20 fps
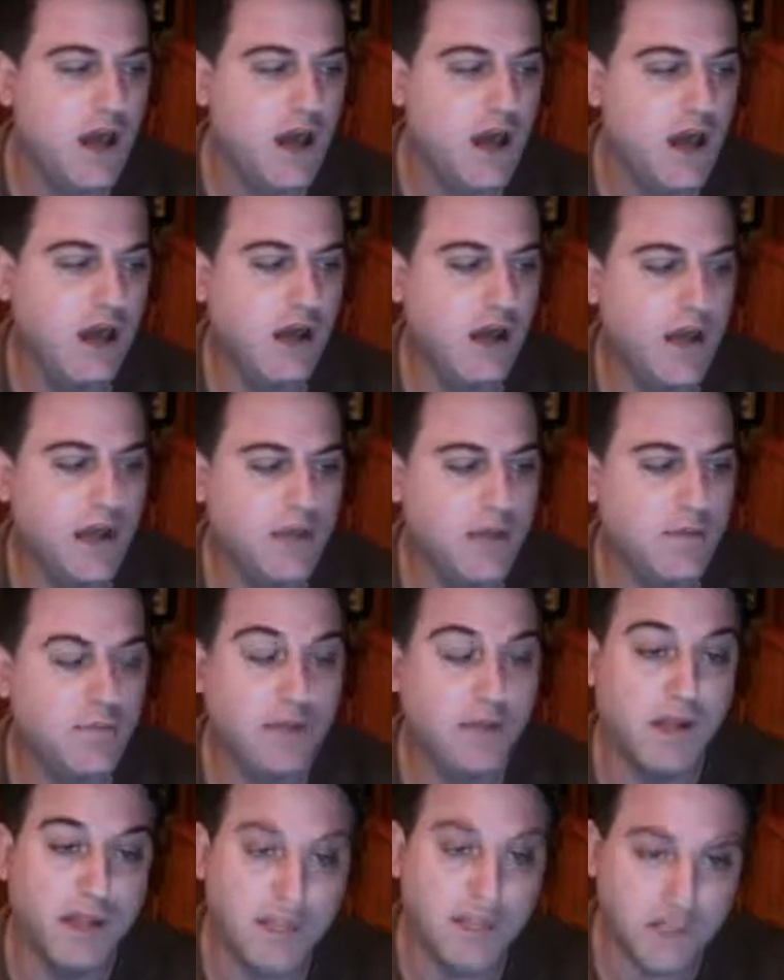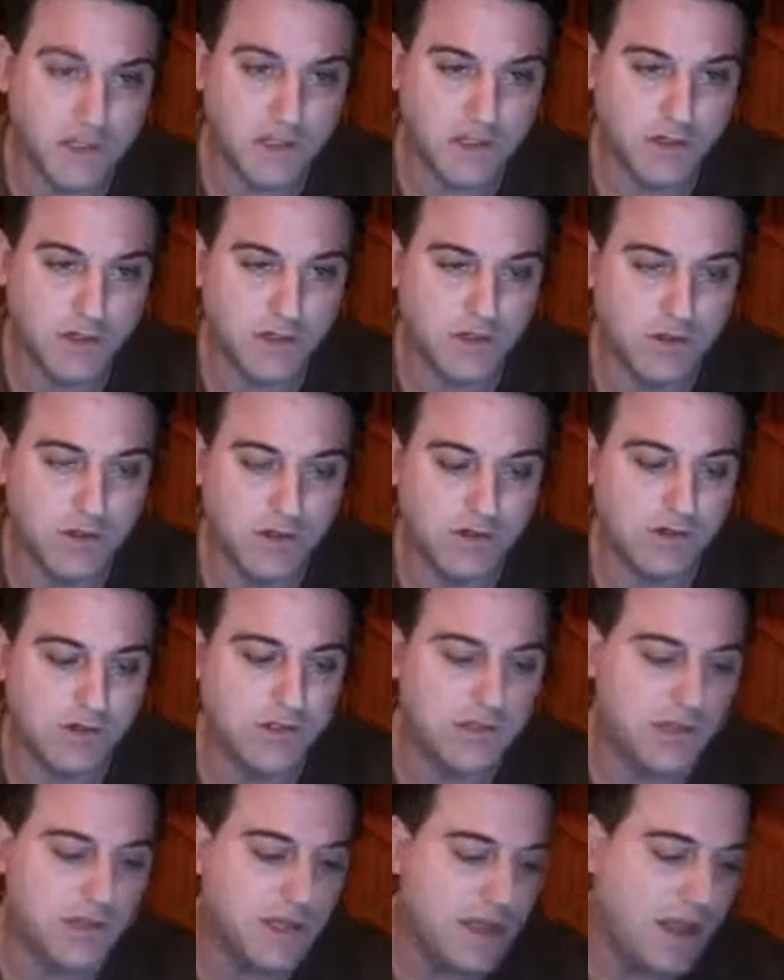like
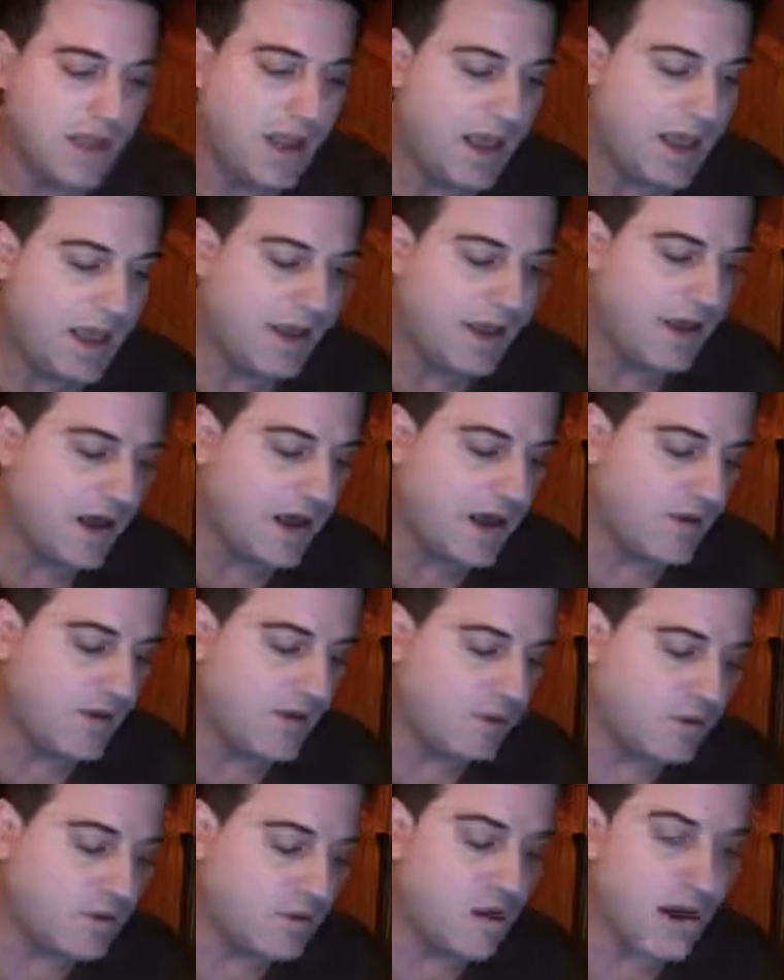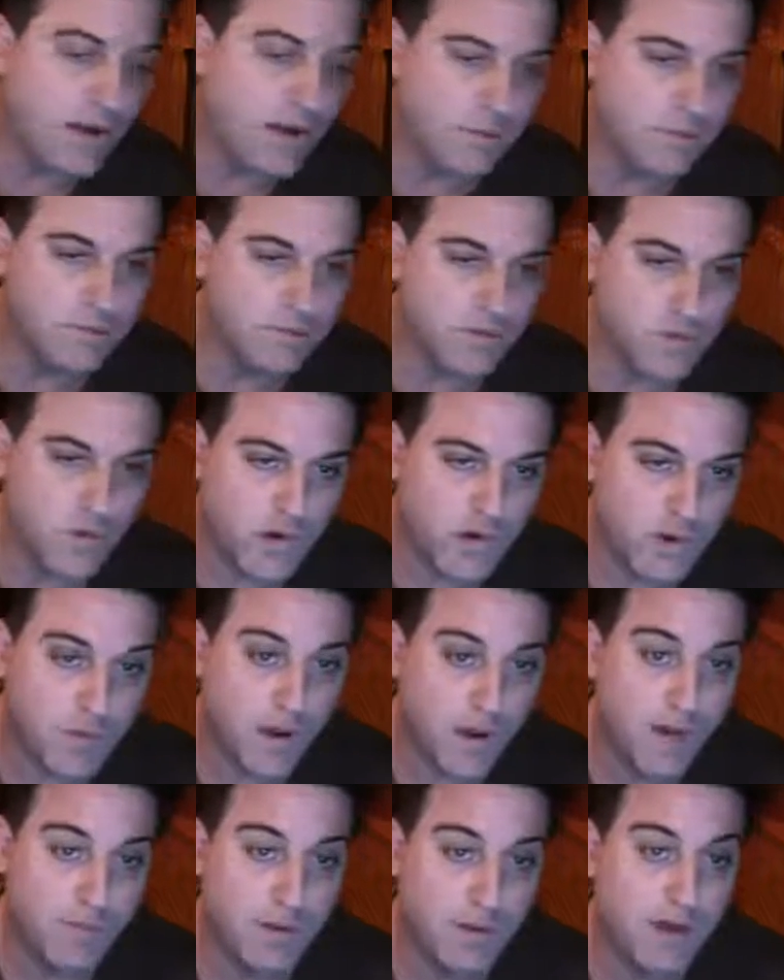blisters and other problems when you
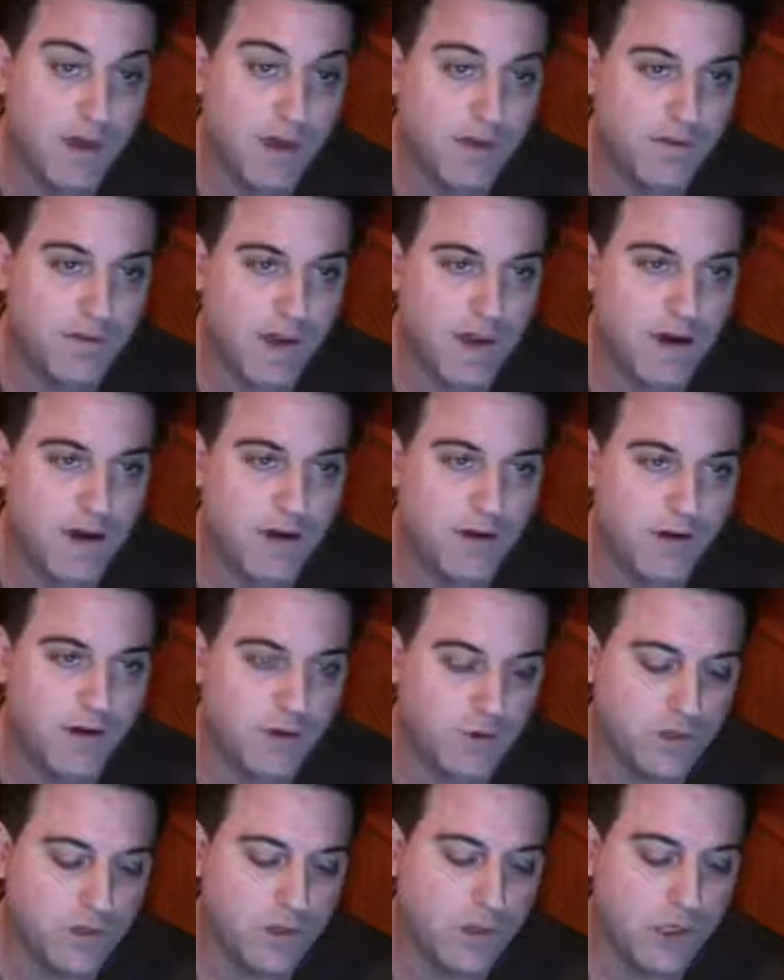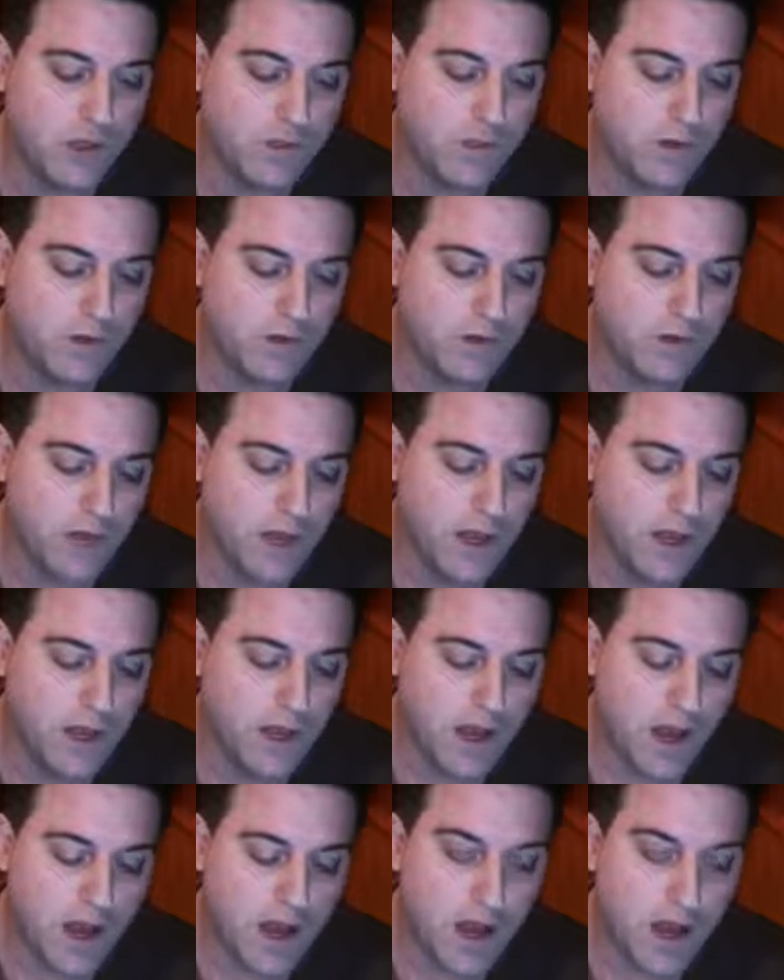pump a lot of air into a chamber
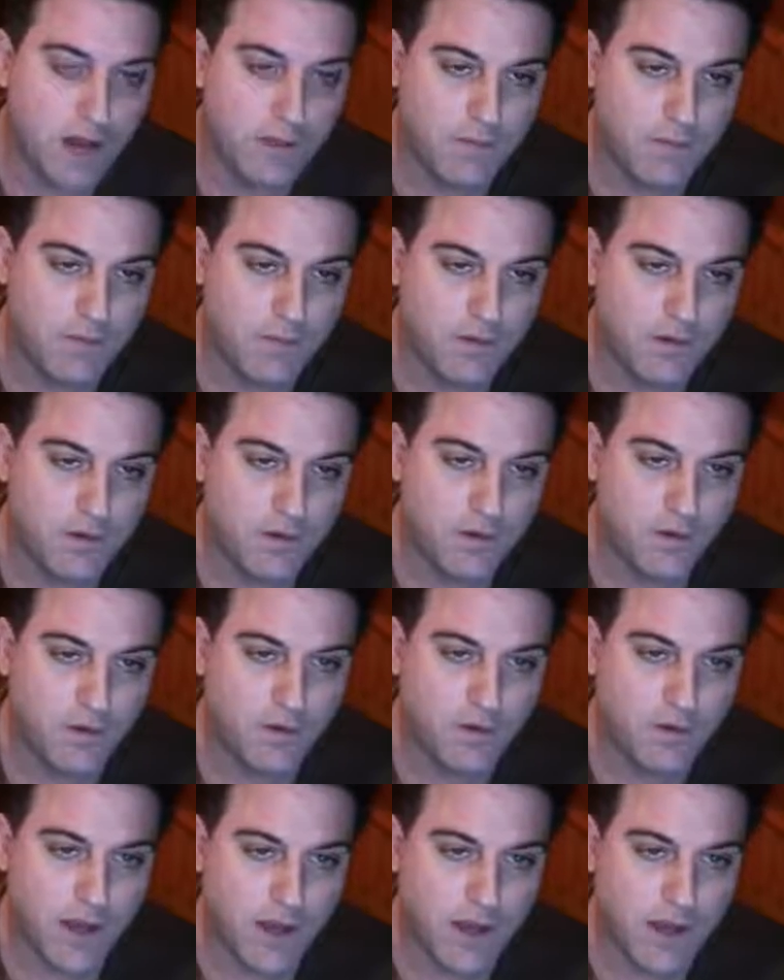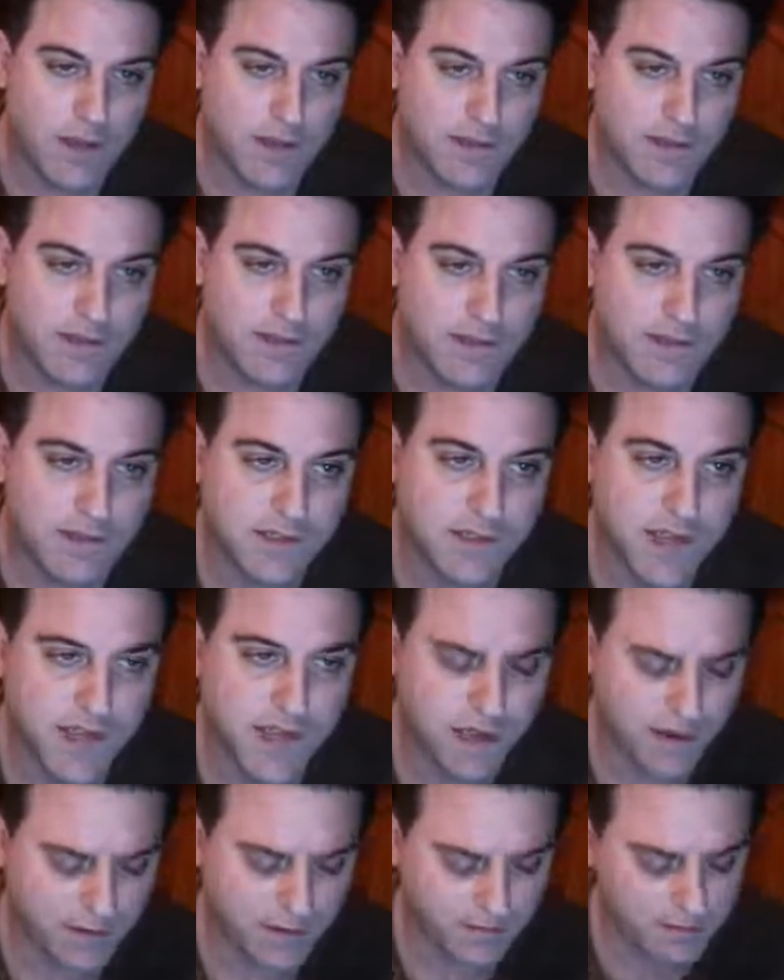against the
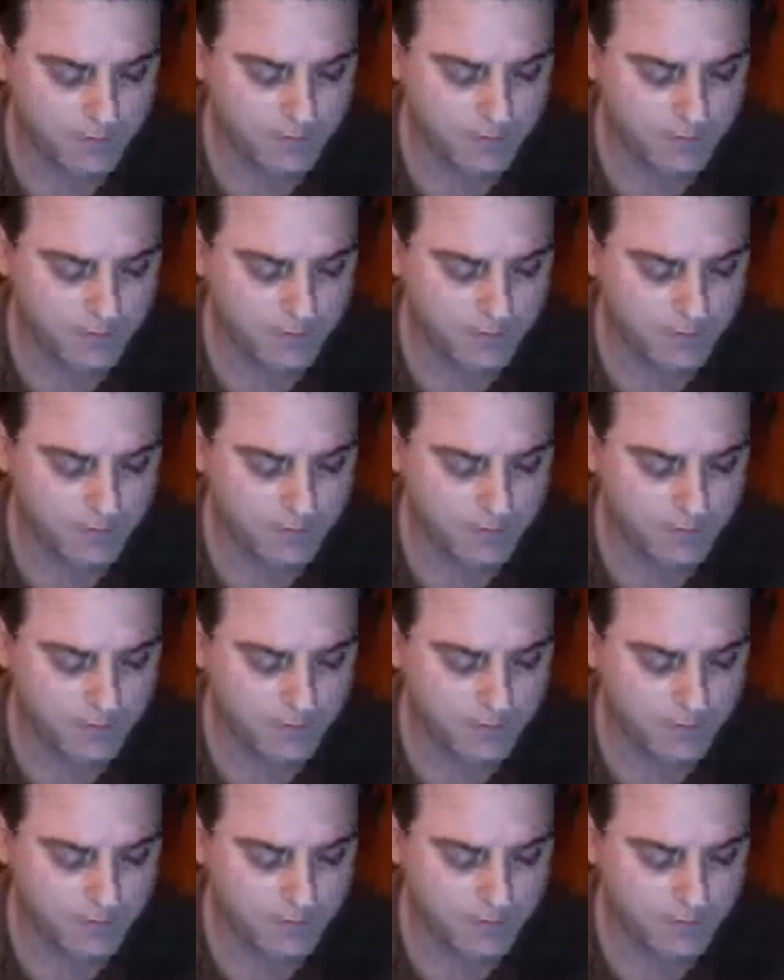skin.